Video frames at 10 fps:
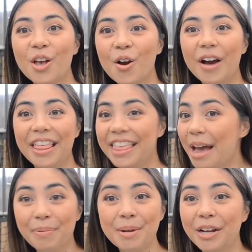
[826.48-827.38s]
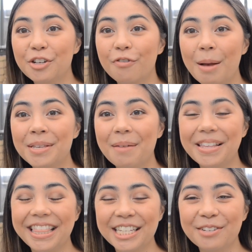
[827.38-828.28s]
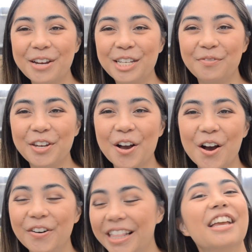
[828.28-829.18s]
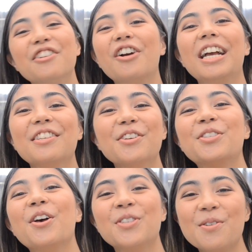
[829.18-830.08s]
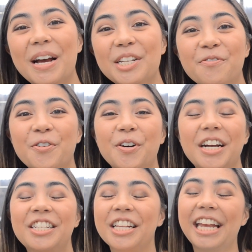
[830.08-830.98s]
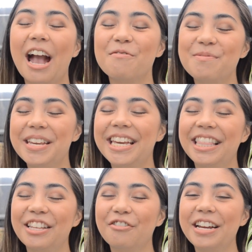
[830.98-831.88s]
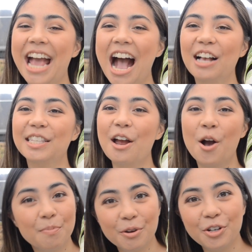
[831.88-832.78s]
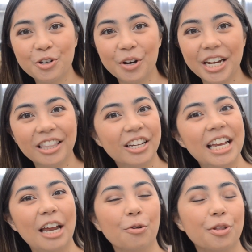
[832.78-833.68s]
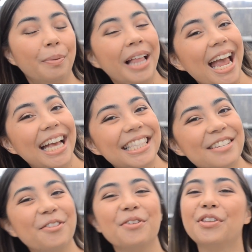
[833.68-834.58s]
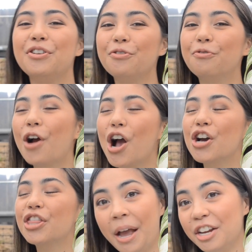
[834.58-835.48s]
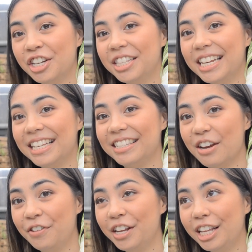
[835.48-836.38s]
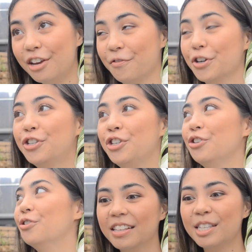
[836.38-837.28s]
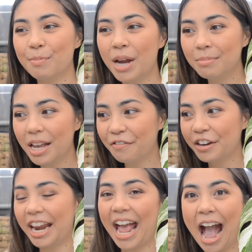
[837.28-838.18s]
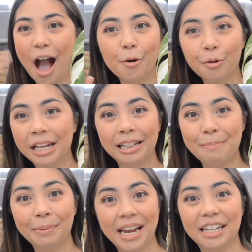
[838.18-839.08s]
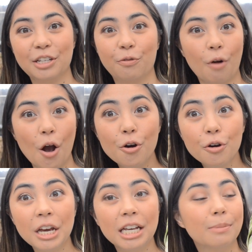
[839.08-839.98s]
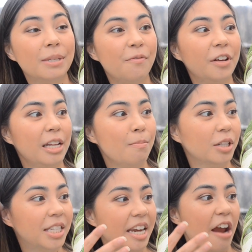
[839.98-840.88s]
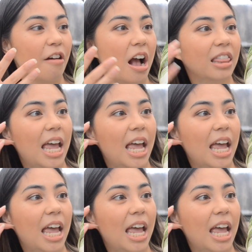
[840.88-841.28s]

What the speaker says: So that pretty much wraps up this week's video. Thank you guys so much for chilling out with me in the greenhouse. I hope you enjoyed looking at all the plants and all of the new growth. Patience is definitely a virtue. Sometimes I forget how quickly plants grow, specifically Monstera.